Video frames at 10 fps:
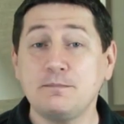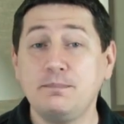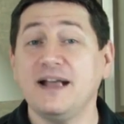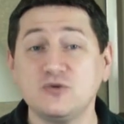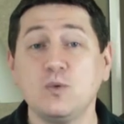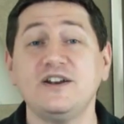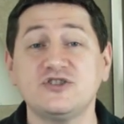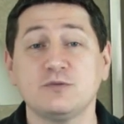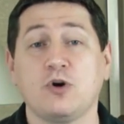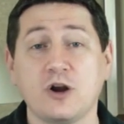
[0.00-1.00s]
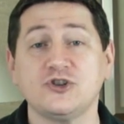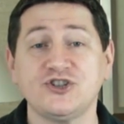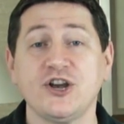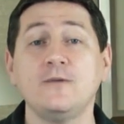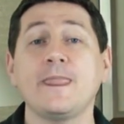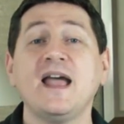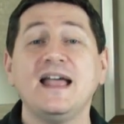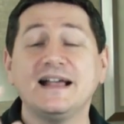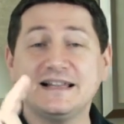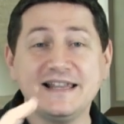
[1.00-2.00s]
The best way to support our show,
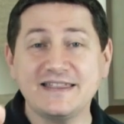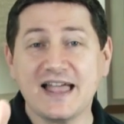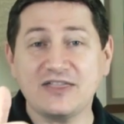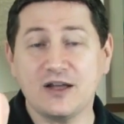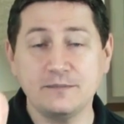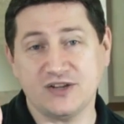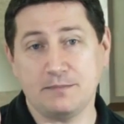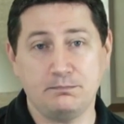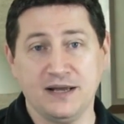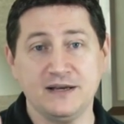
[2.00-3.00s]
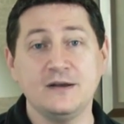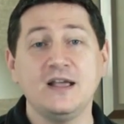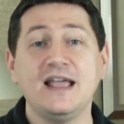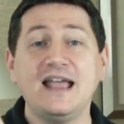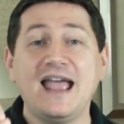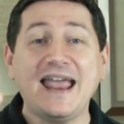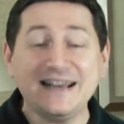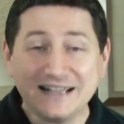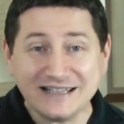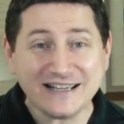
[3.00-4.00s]
click that thumbs up button
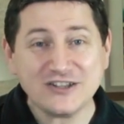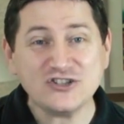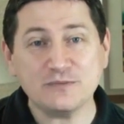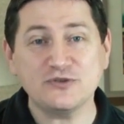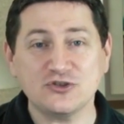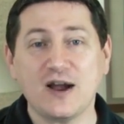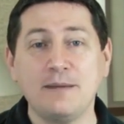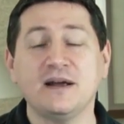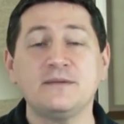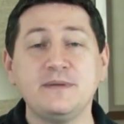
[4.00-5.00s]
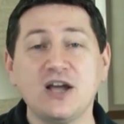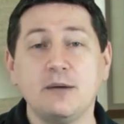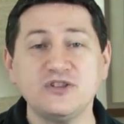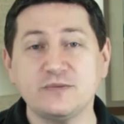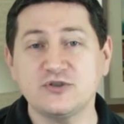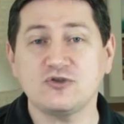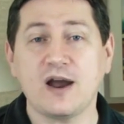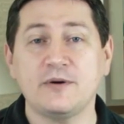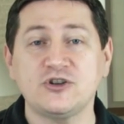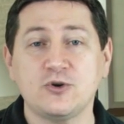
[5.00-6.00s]
and click the subscribe button. Become a
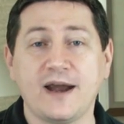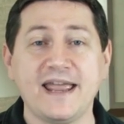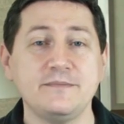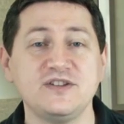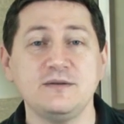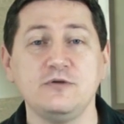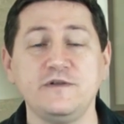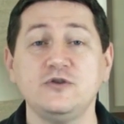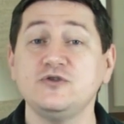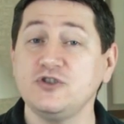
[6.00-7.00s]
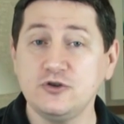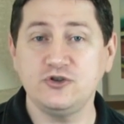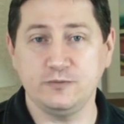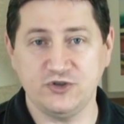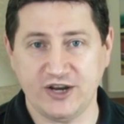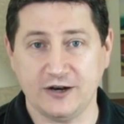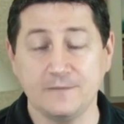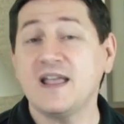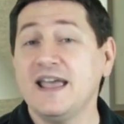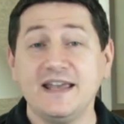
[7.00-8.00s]
subscriber to our A M C Movie News YouTube
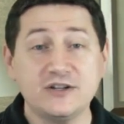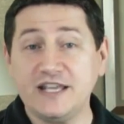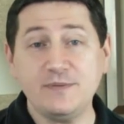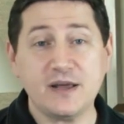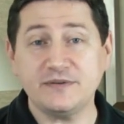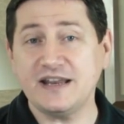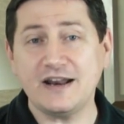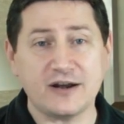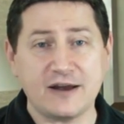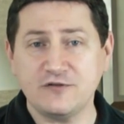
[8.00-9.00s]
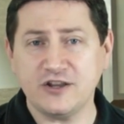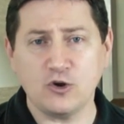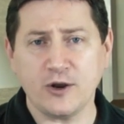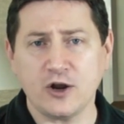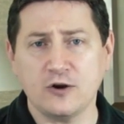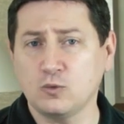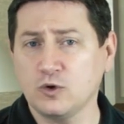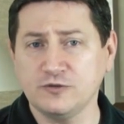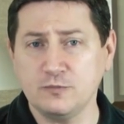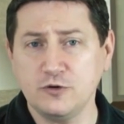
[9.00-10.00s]
channel. It'll keep you up to date on everything going on in the
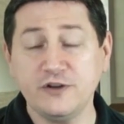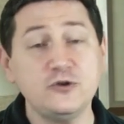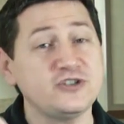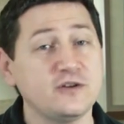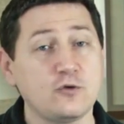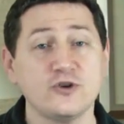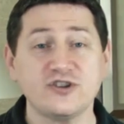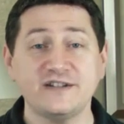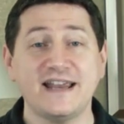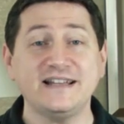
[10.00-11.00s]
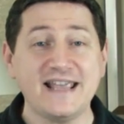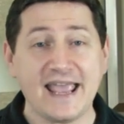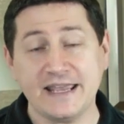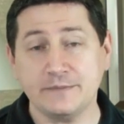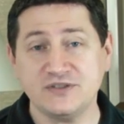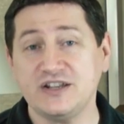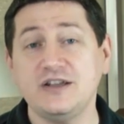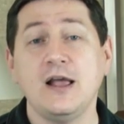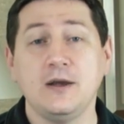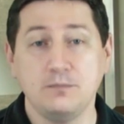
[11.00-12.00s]
world of movie news and, of course, our daily A M
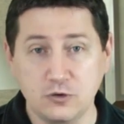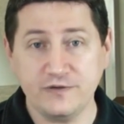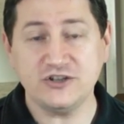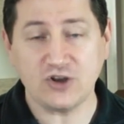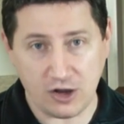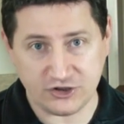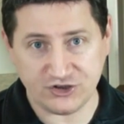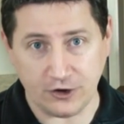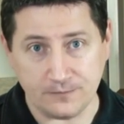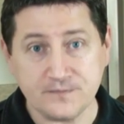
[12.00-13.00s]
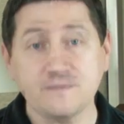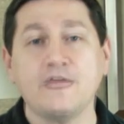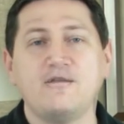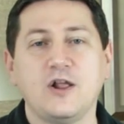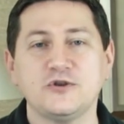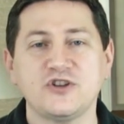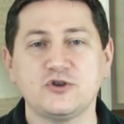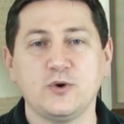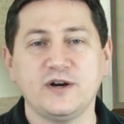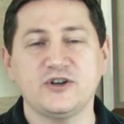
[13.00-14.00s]
C Movie Talk Show. Follow us
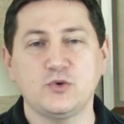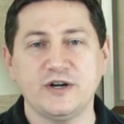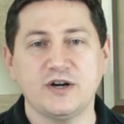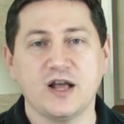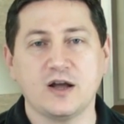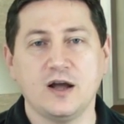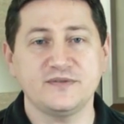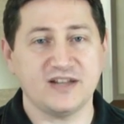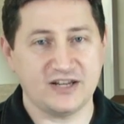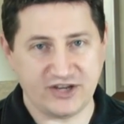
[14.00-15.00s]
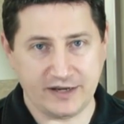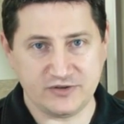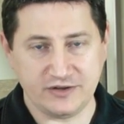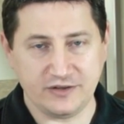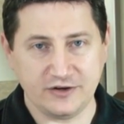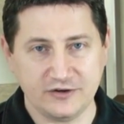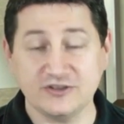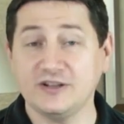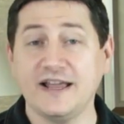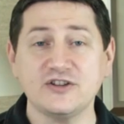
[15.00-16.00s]
on Twitter at twitter dot com slash A M C
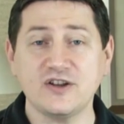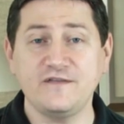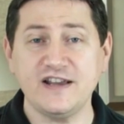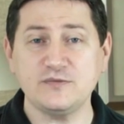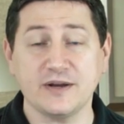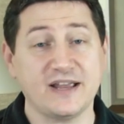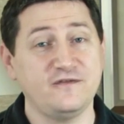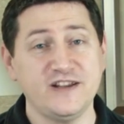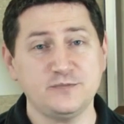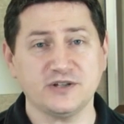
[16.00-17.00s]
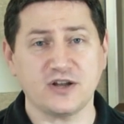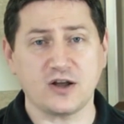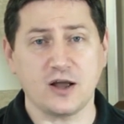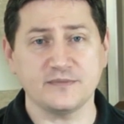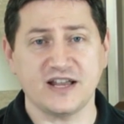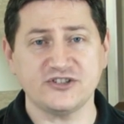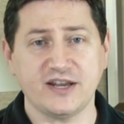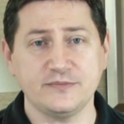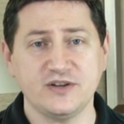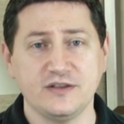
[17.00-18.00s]
Theaters. Like us on Facebook at facebook dot com slash
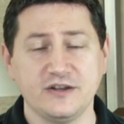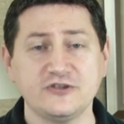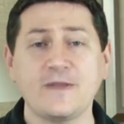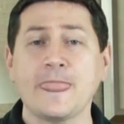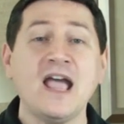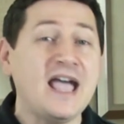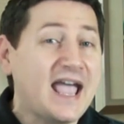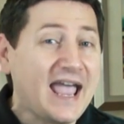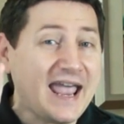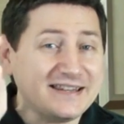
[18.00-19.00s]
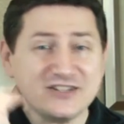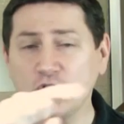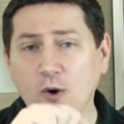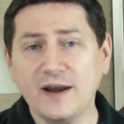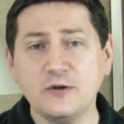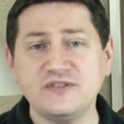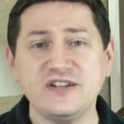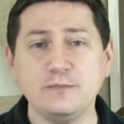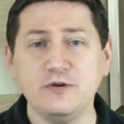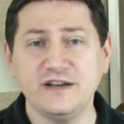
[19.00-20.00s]
A M C Theaters. And listen, go on out and
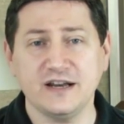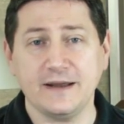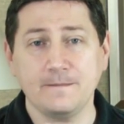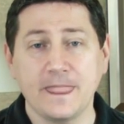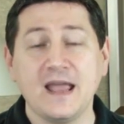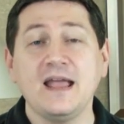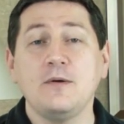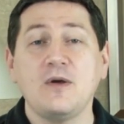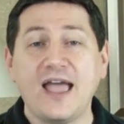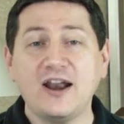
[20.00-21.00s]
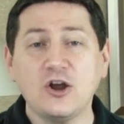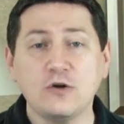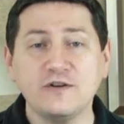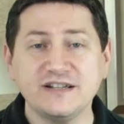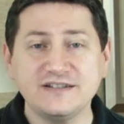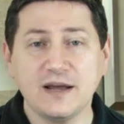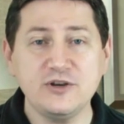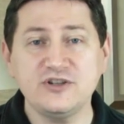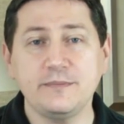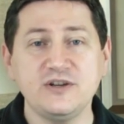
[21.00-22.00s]
see a movie tonight. Head on over to
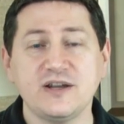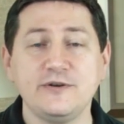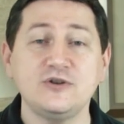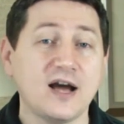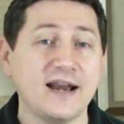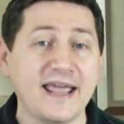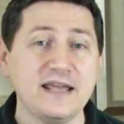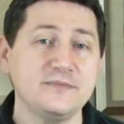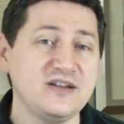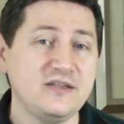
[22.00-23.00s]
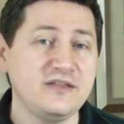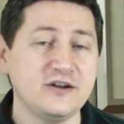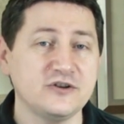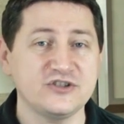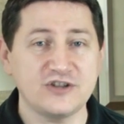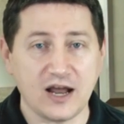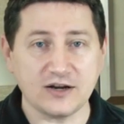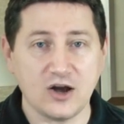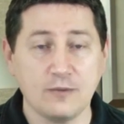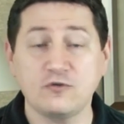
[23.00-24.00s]
w w w dot a m c theaters
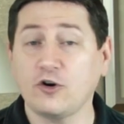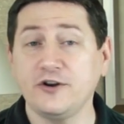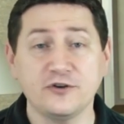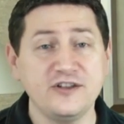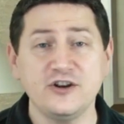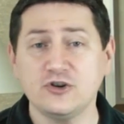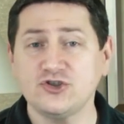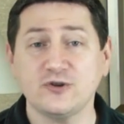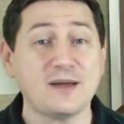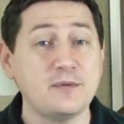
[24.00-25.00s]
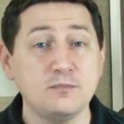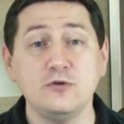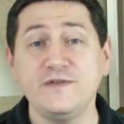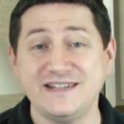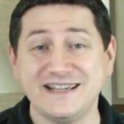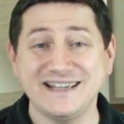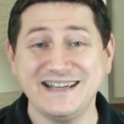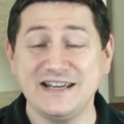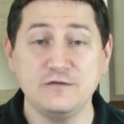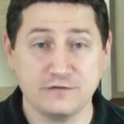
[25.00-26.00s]
dot com for all your theater and showtime and movie
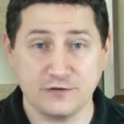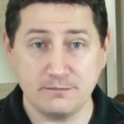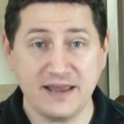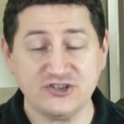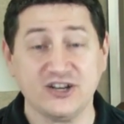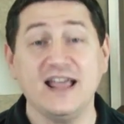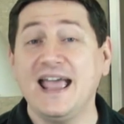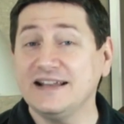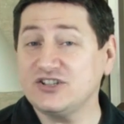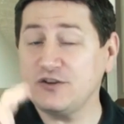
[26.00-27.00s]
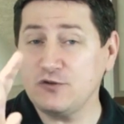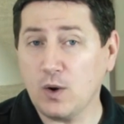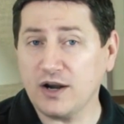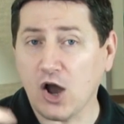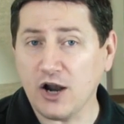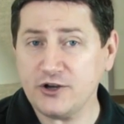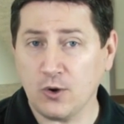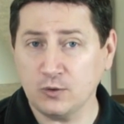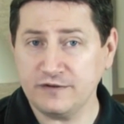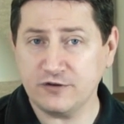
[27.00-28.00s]
ticket information. And listen, if you want an
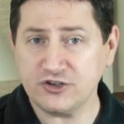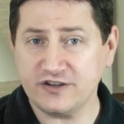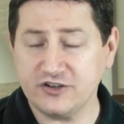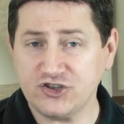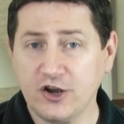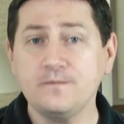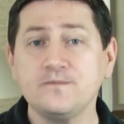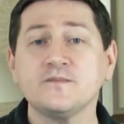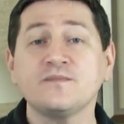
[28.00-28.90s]
audio-only version of this show,